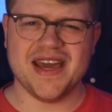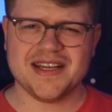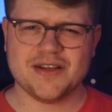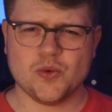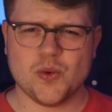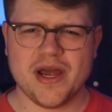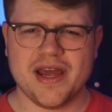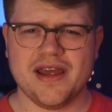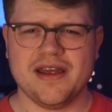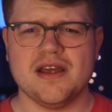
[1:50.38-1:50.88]

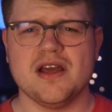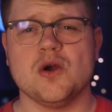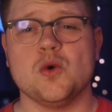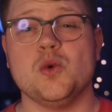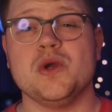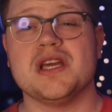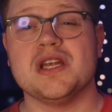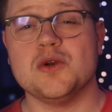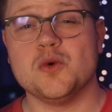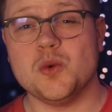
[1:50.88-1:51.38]
That way,
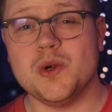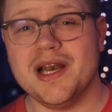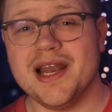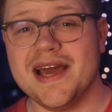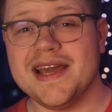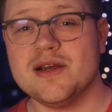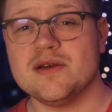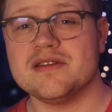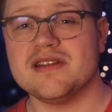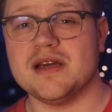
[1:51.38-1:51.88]
we can
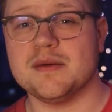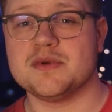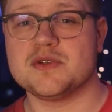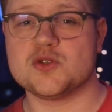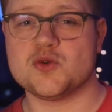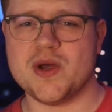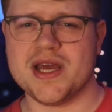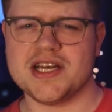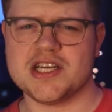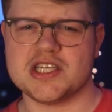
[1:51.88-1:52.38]
rely on the
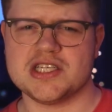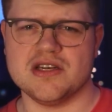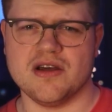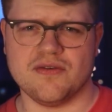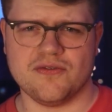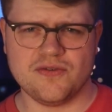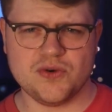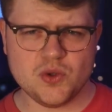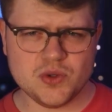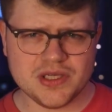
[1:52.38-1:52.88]
abstraction
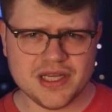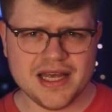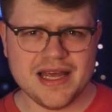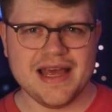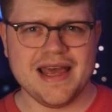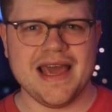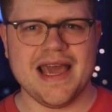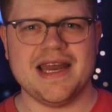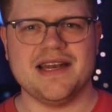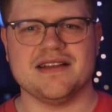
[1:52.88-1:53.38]
of food
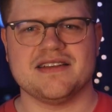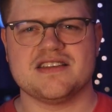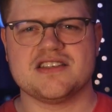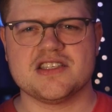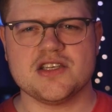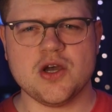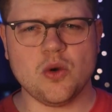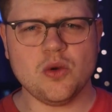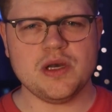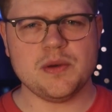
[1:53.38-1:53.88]
and its
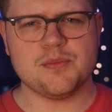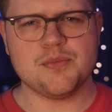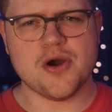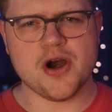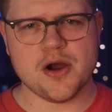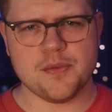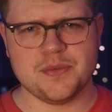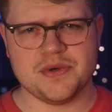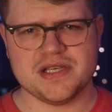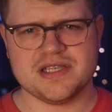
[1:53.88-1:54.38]
solely
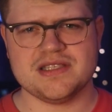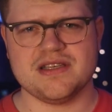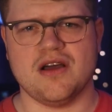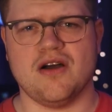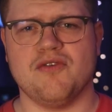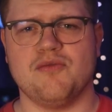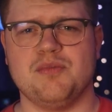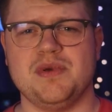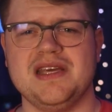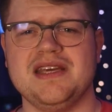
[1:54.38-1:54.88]
purpose
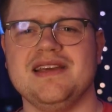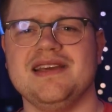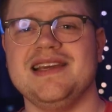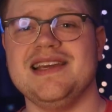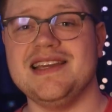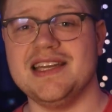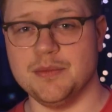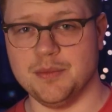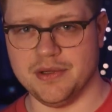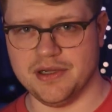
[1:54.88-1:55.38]
of being
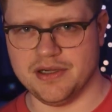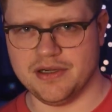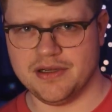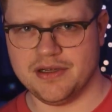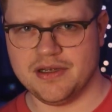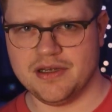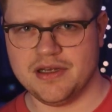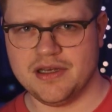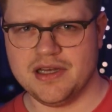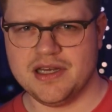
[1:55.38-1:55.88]
eatable.
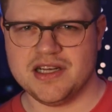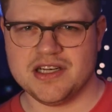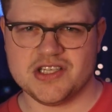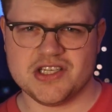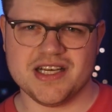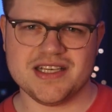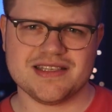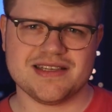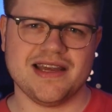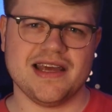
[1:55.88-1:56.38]

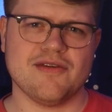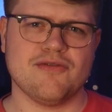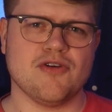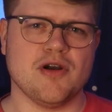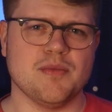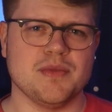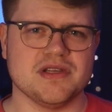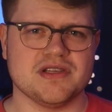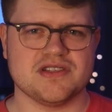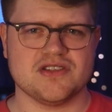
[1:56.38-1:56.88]
Just like
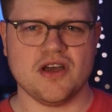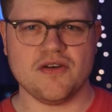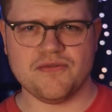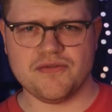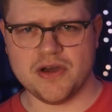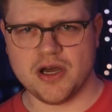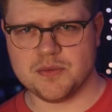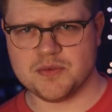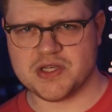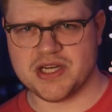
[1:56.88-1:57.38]
from a
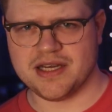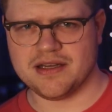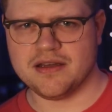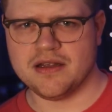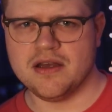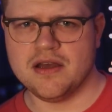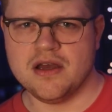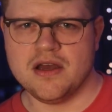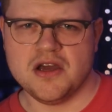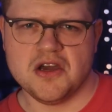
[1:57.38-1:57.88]
software object,
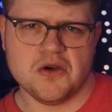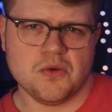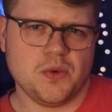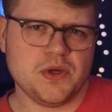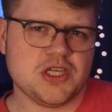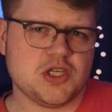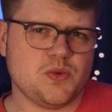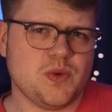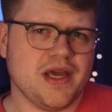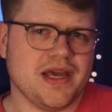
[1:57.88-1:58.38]

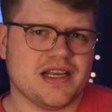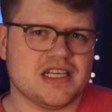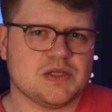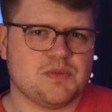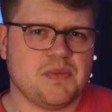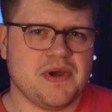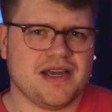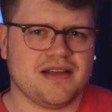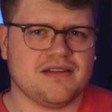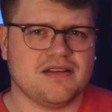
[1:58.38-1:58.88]
which we
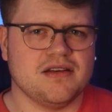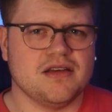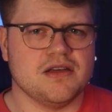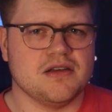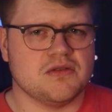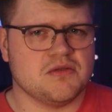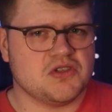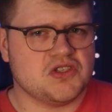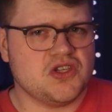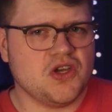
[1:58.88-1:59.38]
expect
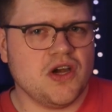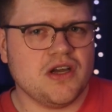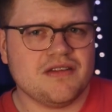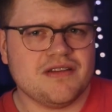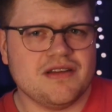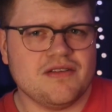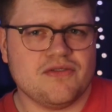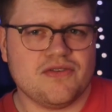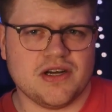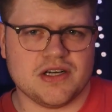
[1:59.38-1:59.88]

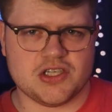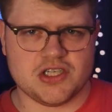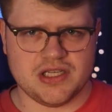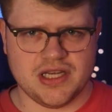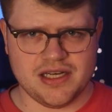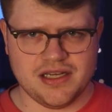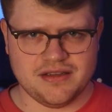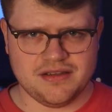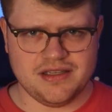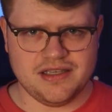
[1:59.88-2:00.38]
certain
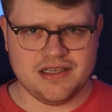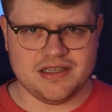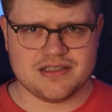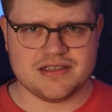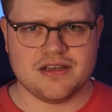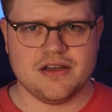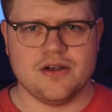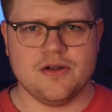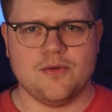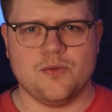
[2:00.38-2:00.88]

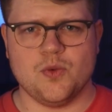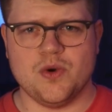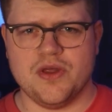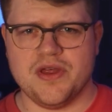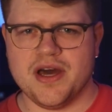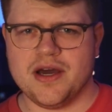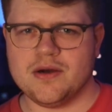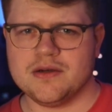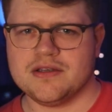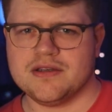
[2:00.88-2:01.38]
functionalities
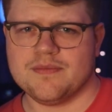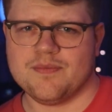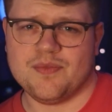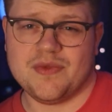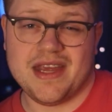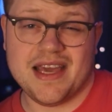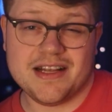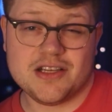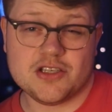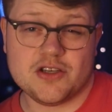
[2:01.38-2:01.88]
without
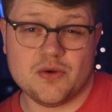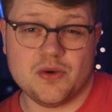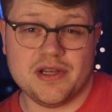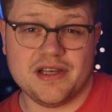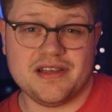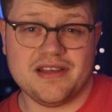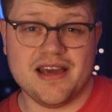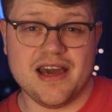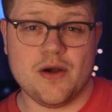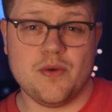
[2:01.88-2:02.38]

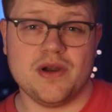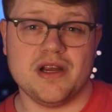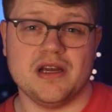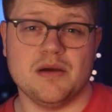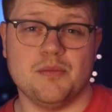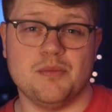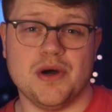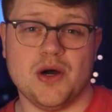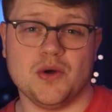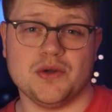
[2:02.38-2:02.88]
actually caring
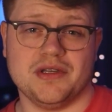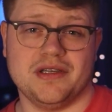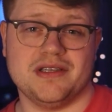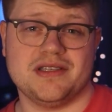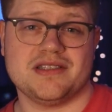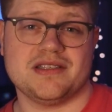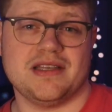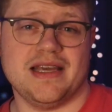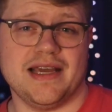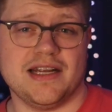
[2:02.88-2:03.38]
about
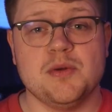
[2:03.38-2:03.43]
its